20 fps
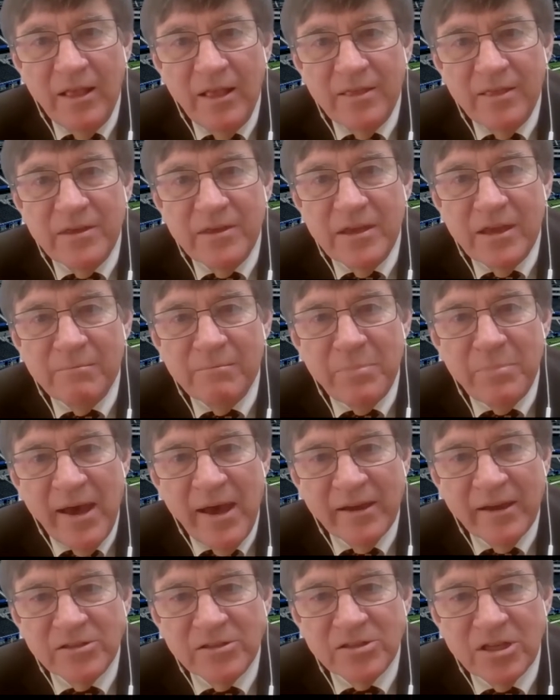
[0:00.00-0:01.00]
the
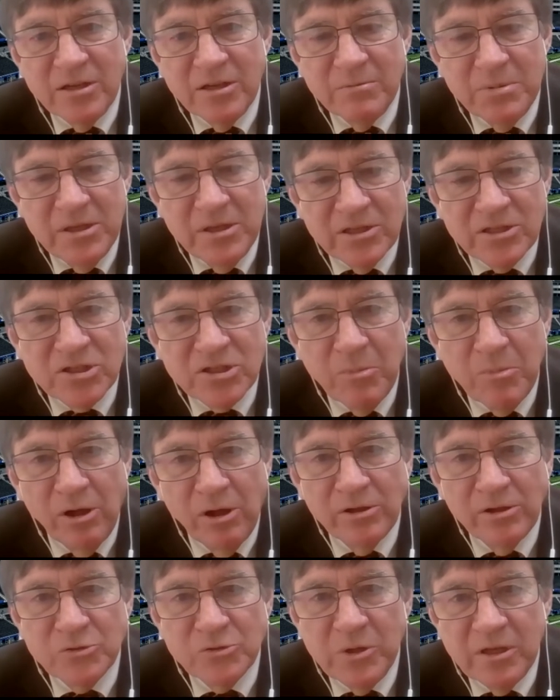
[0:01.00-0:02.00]
impact is going to be as small
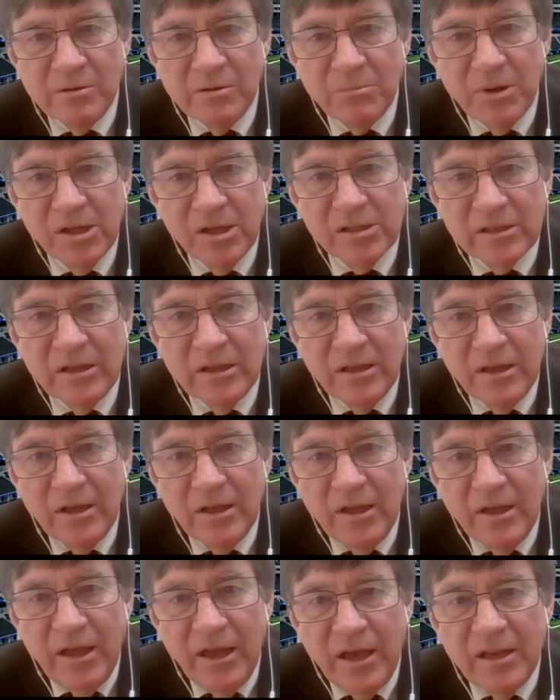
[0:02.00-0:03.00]
as we can make it.
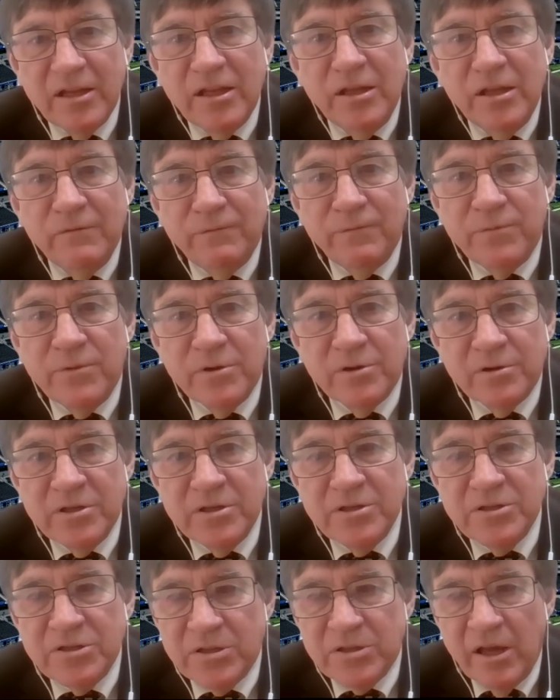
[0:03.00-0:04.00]
And if there
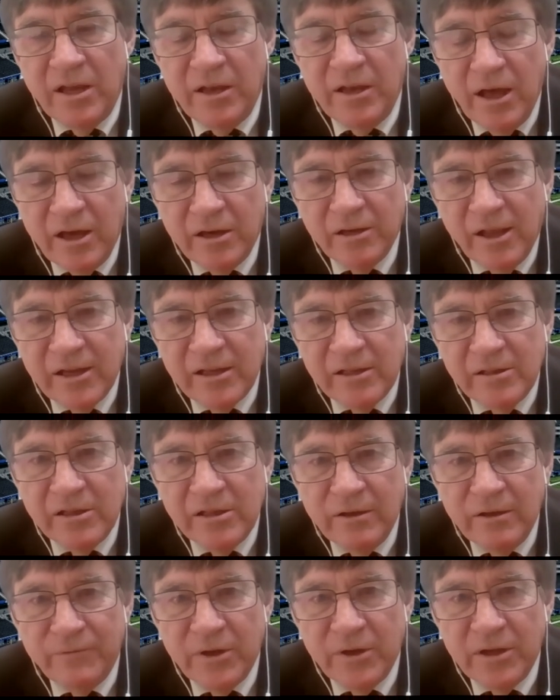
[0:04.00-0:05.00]
is an unlikely
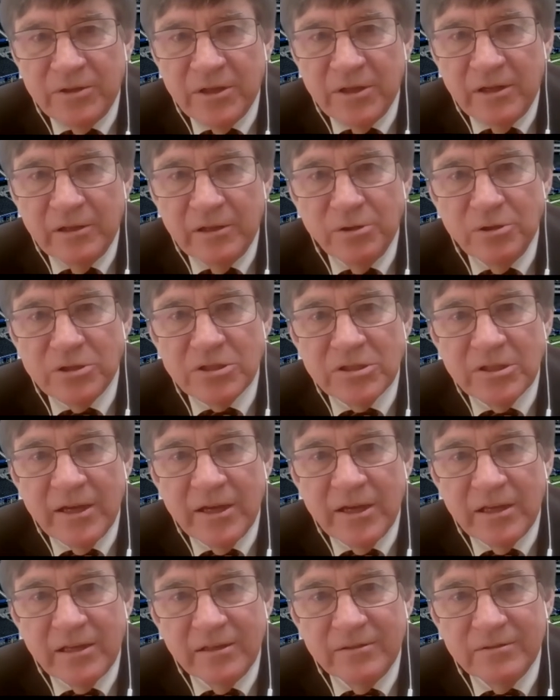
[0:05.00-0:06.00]
event that it looks like
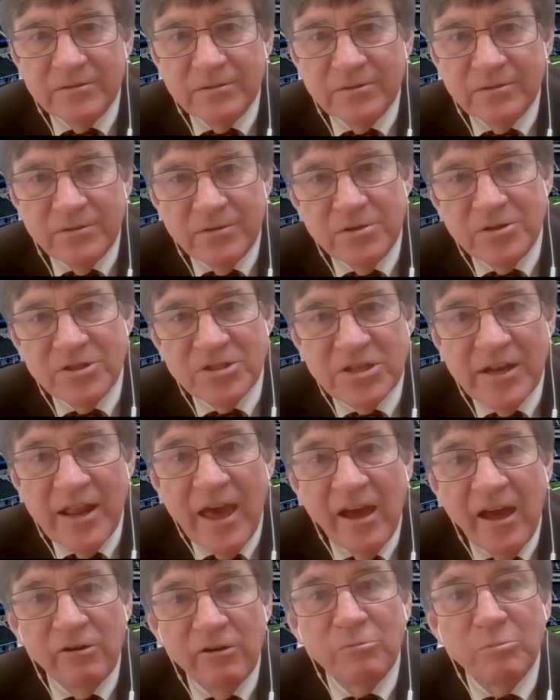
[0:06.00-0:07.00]
there's an
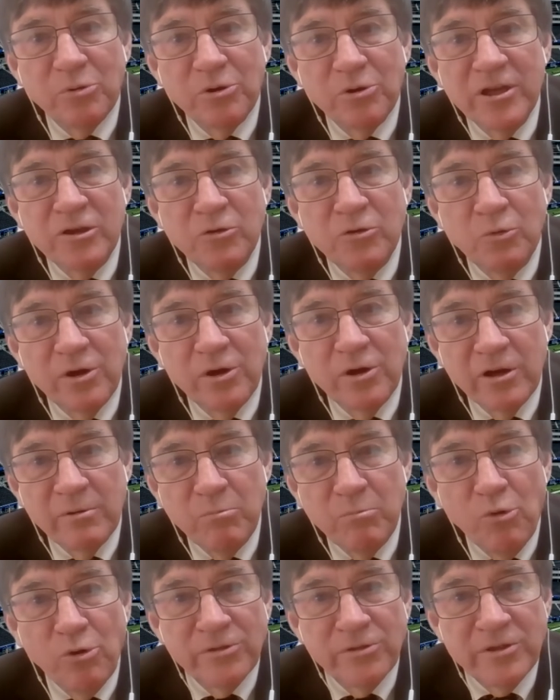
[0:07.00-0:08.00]
outbreak where
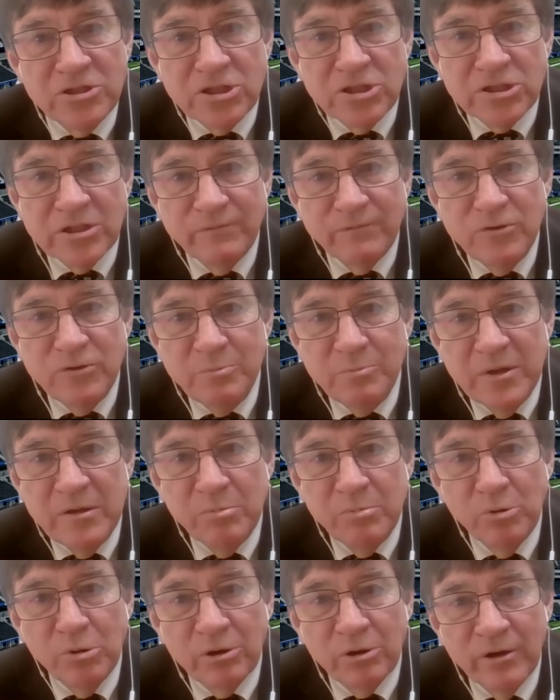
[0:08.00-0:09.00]
more than just a few
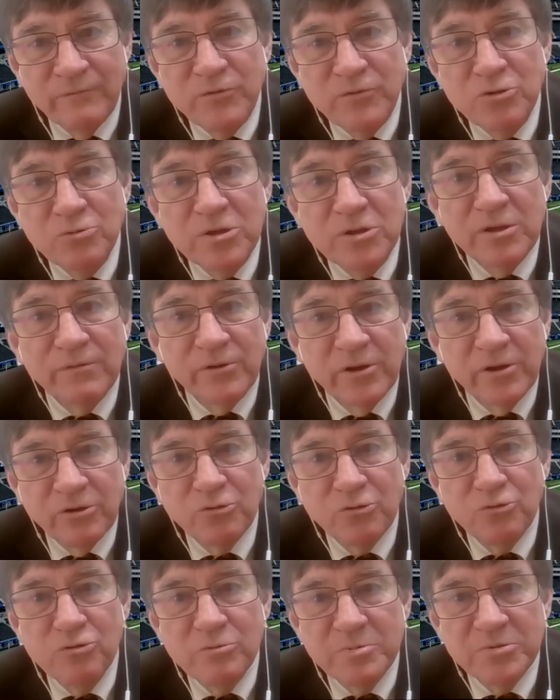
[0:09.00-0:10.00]
people or a few different
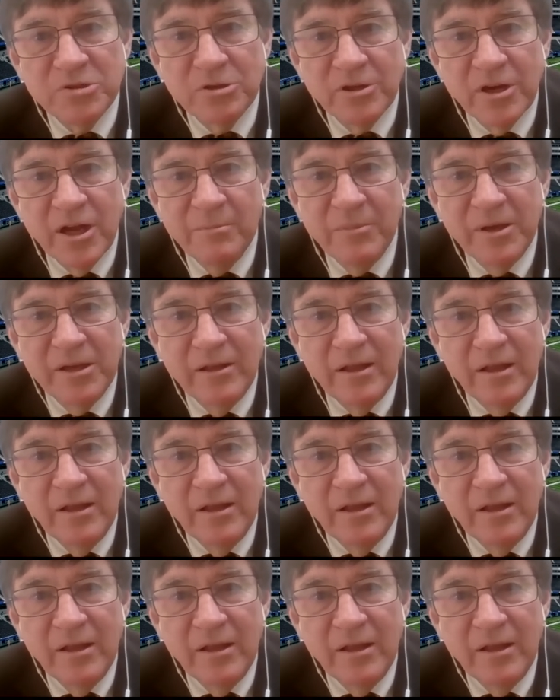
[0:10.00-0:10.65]
groups are coming,